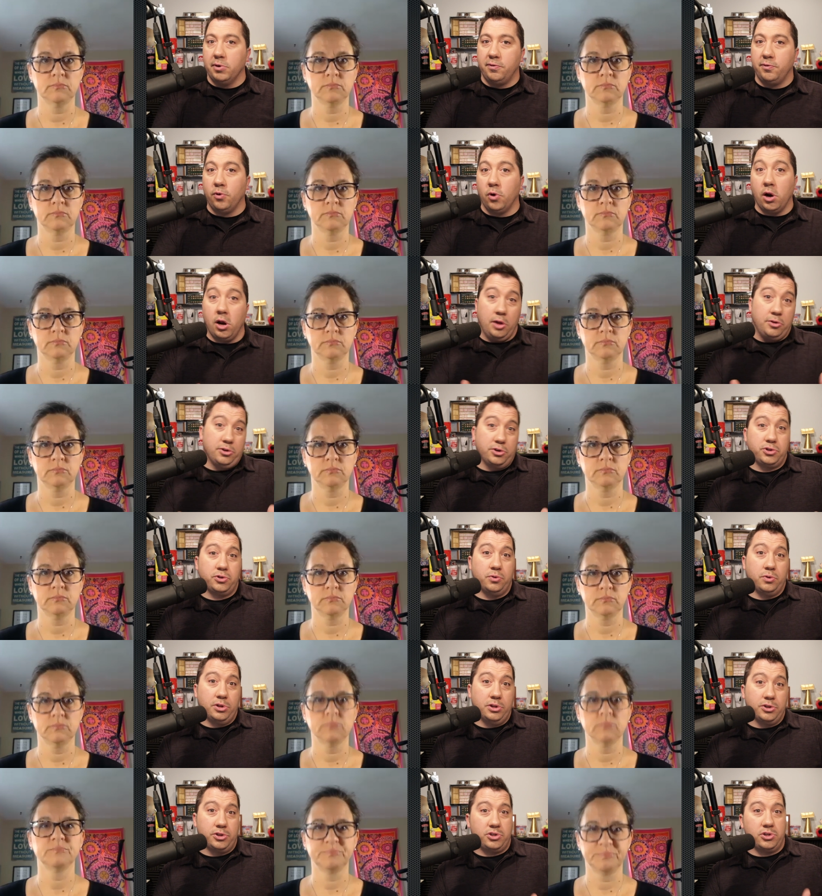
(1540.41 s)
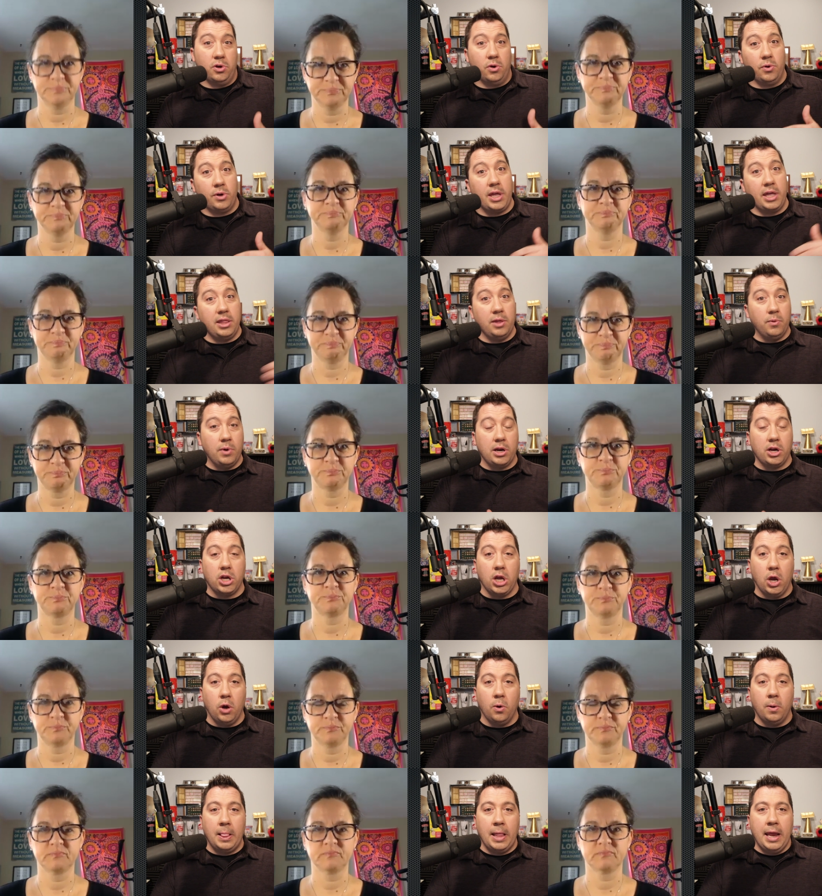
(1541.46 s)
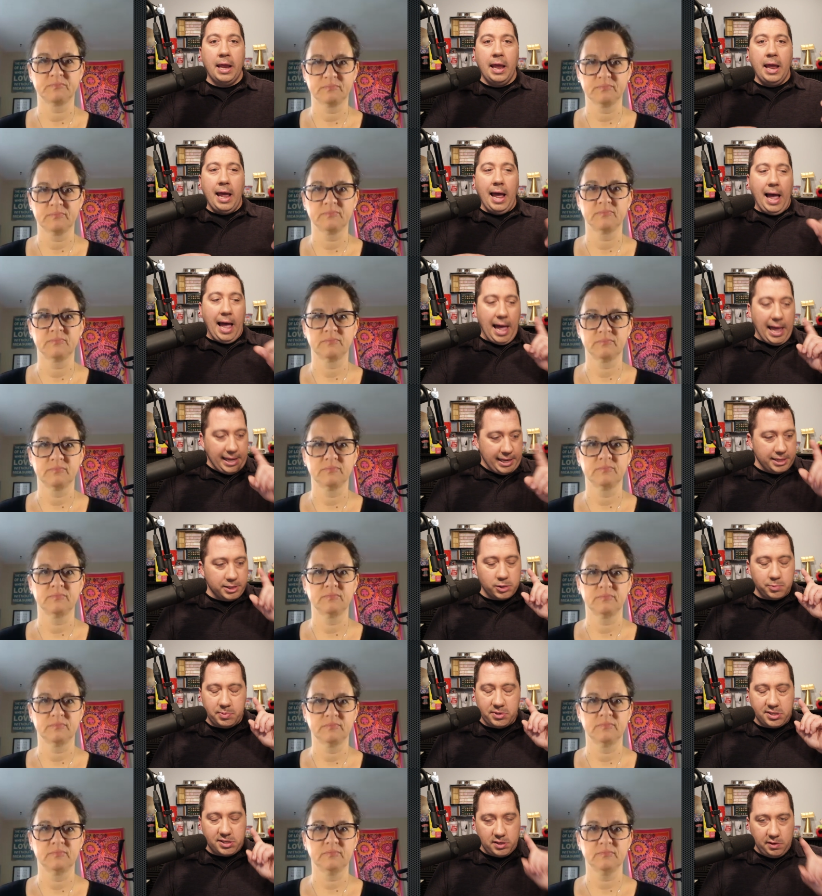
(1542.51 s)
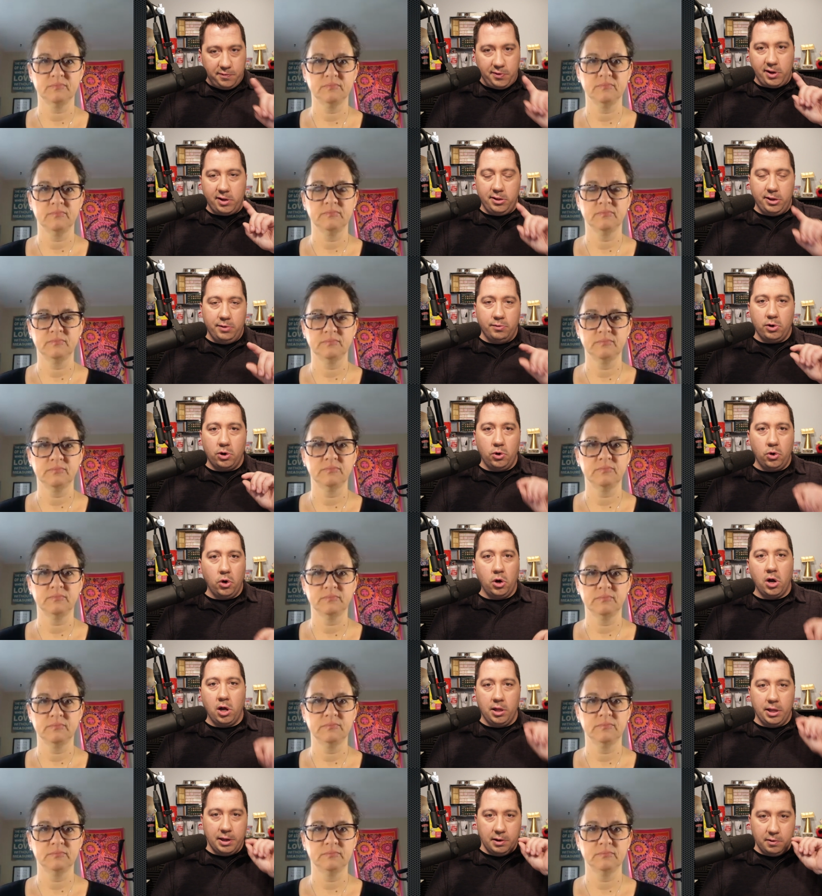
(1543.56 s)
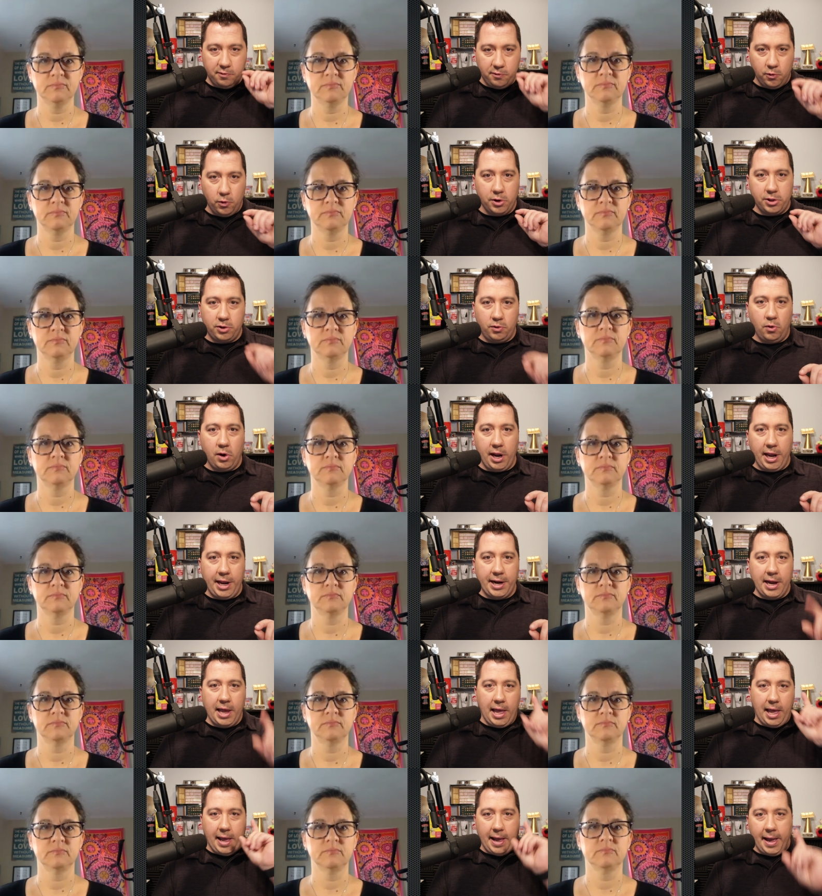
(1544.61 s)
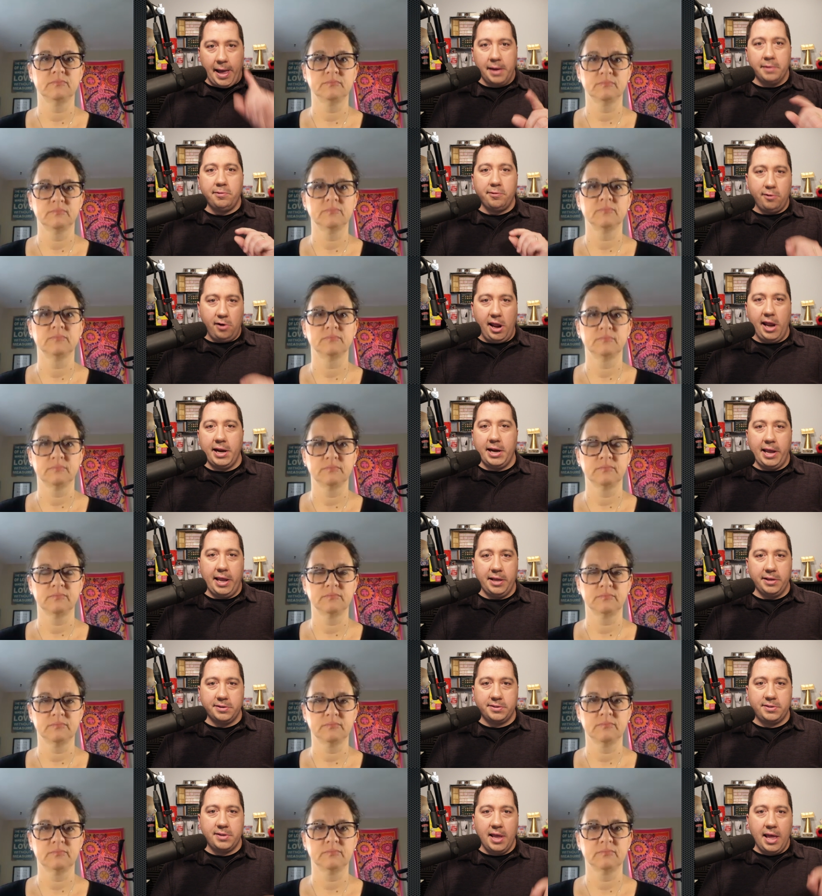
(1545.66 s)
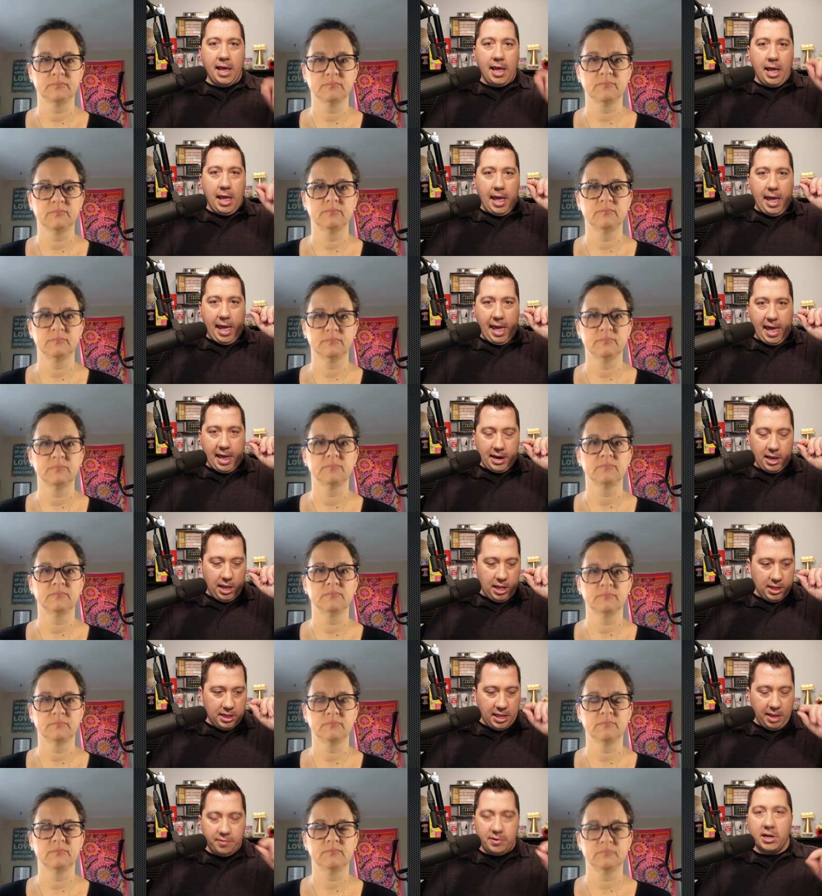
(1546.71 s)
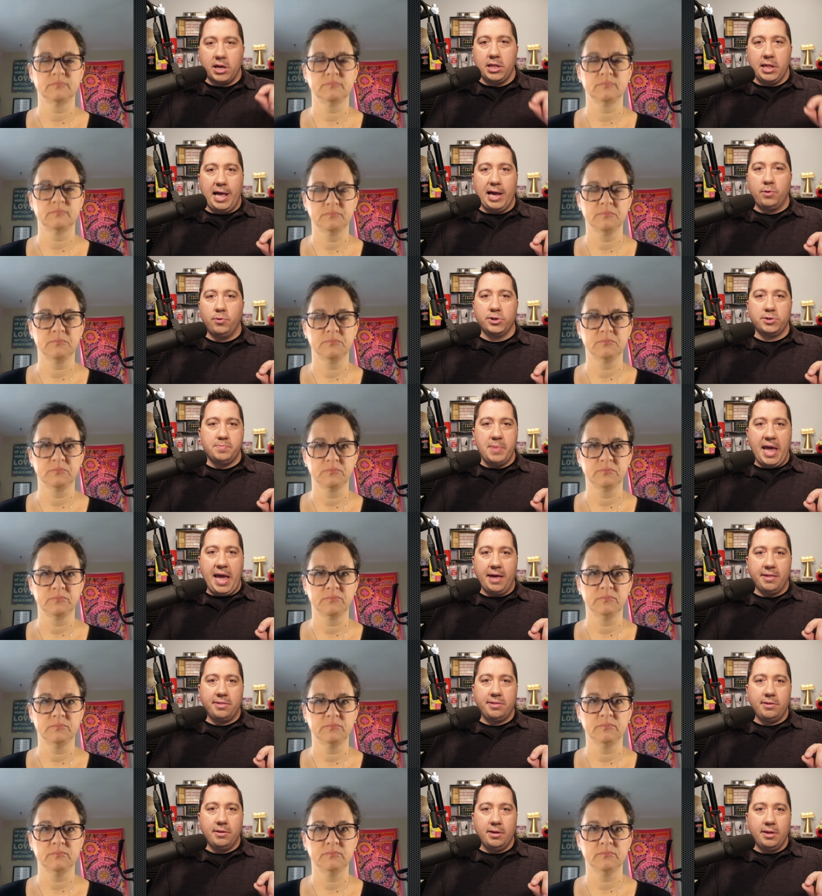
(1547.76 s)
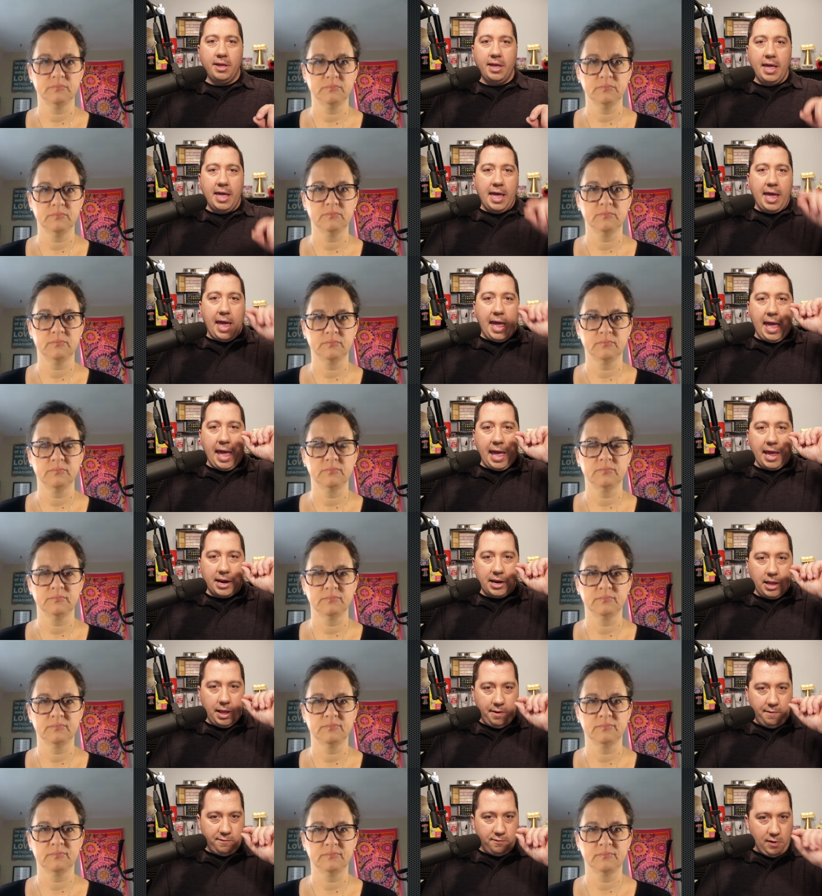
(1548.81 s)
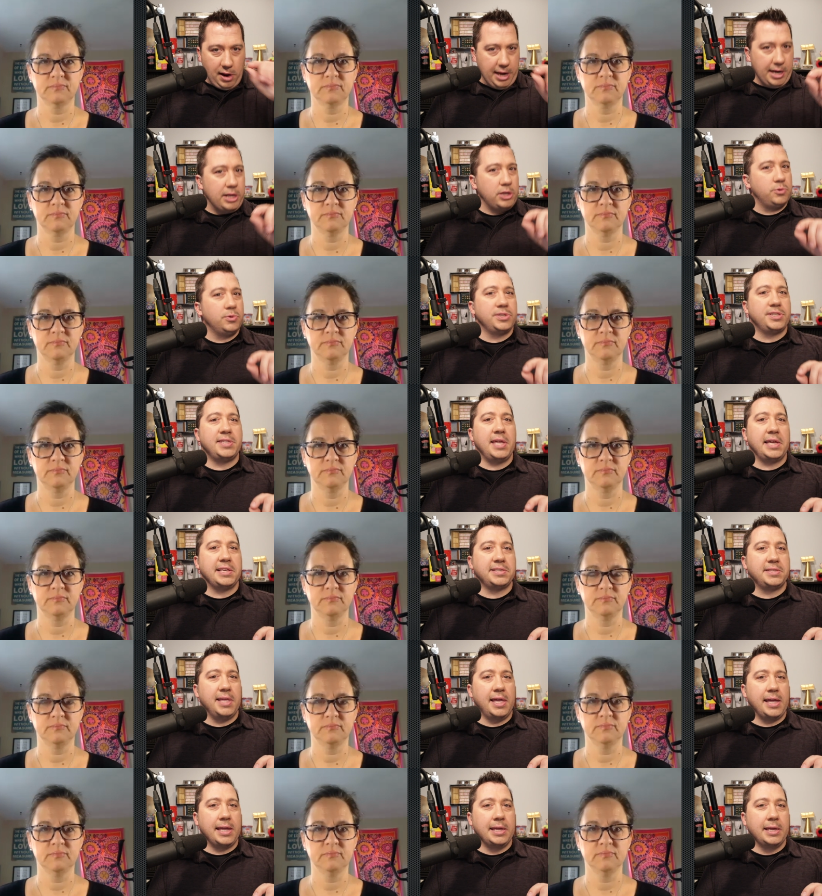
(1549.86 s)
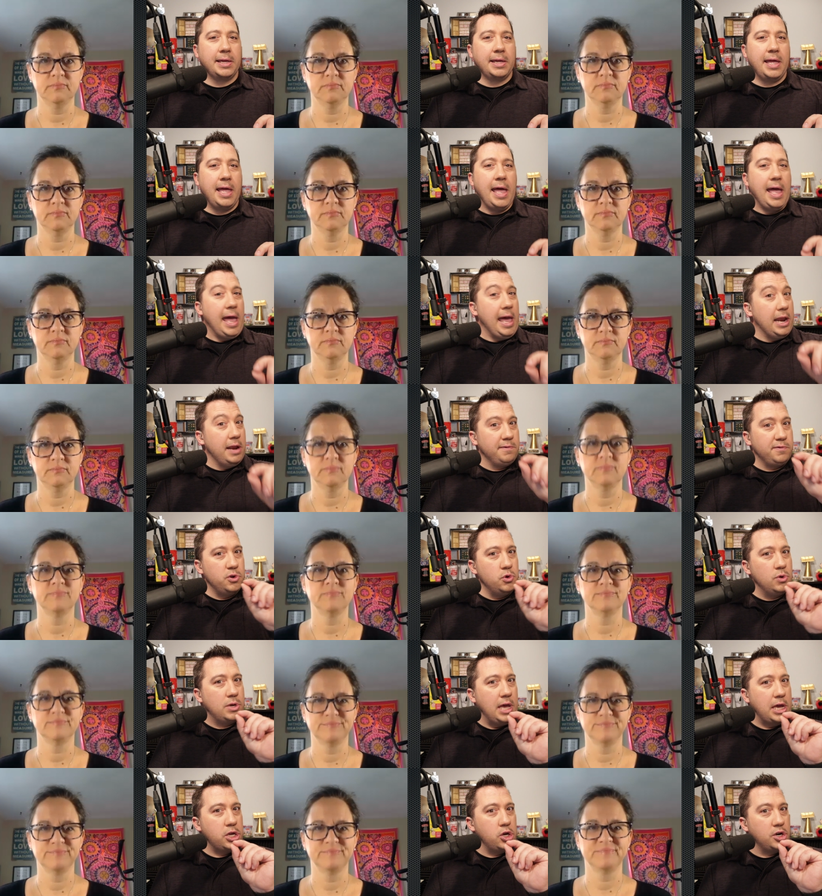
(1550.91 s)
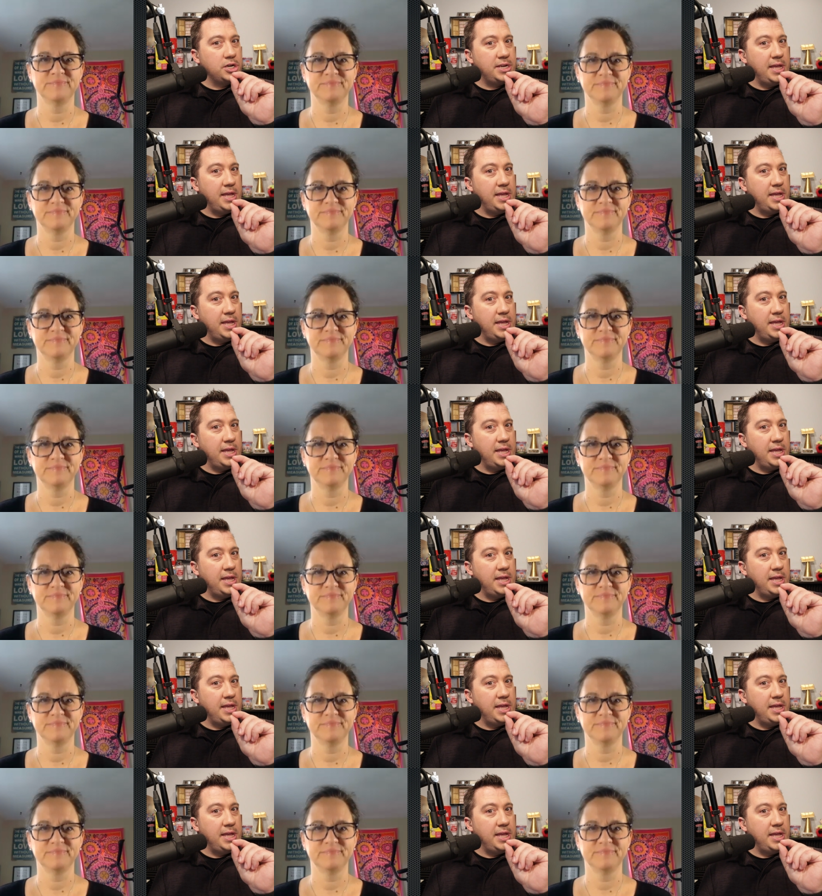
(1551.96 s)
Speaker 1: before other students, so okay, they want to go. I can specifically recall in fourth grade on Fridays at 11 o'clock was math and Fridays was test day. And if you got your